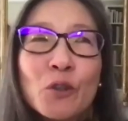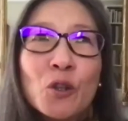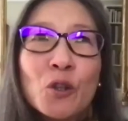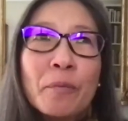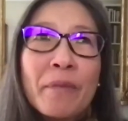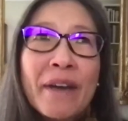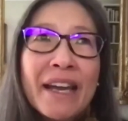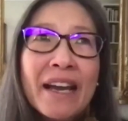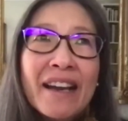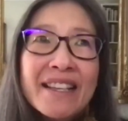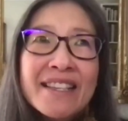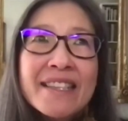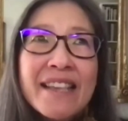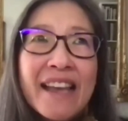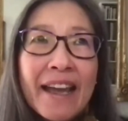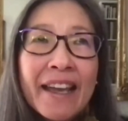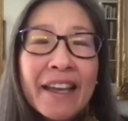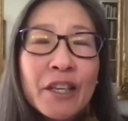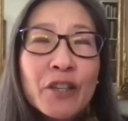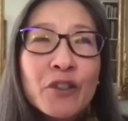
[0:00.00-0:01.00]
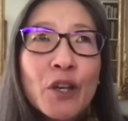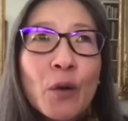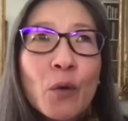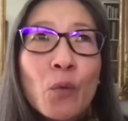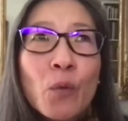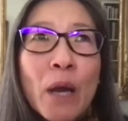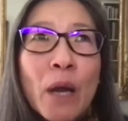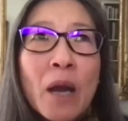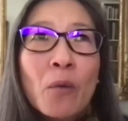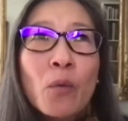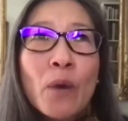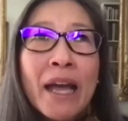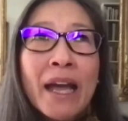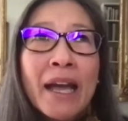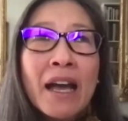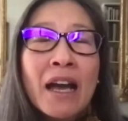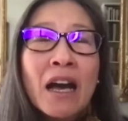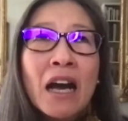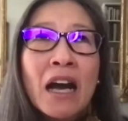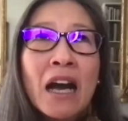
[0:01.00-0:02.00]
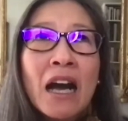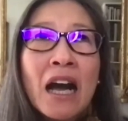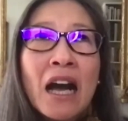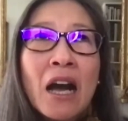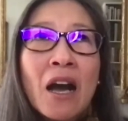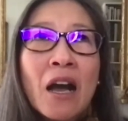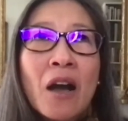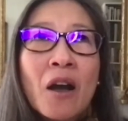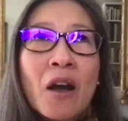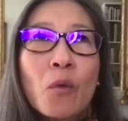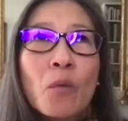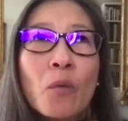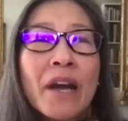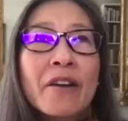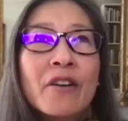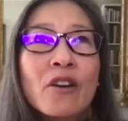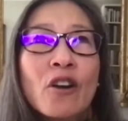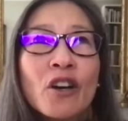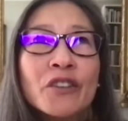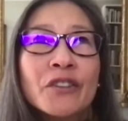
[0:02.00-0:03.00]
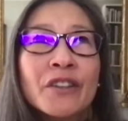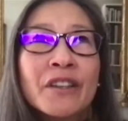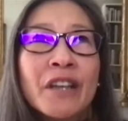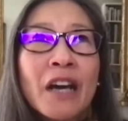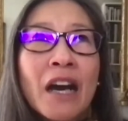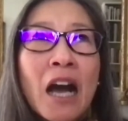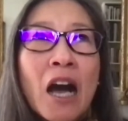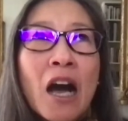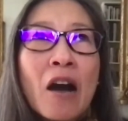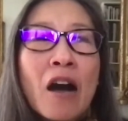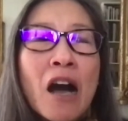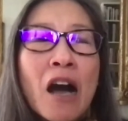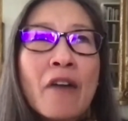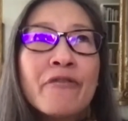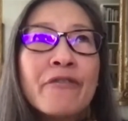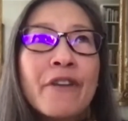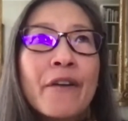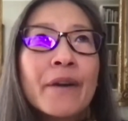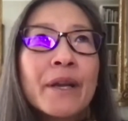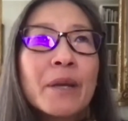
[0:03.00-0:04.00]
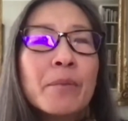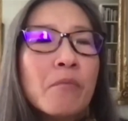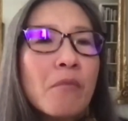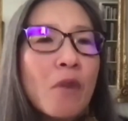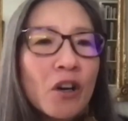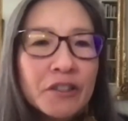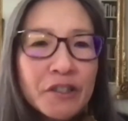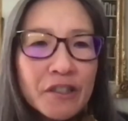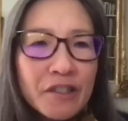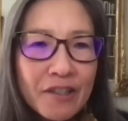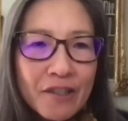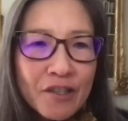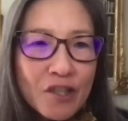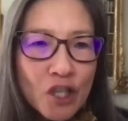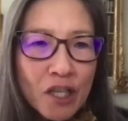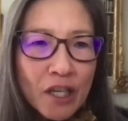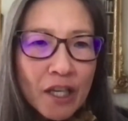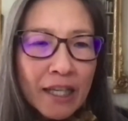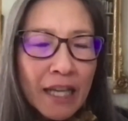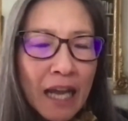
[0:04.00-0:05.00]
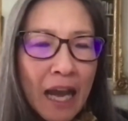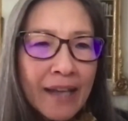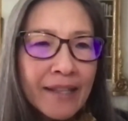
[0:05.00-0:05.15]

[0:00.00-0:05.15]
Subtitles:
all, may I say, you know, we're on a very modest journey.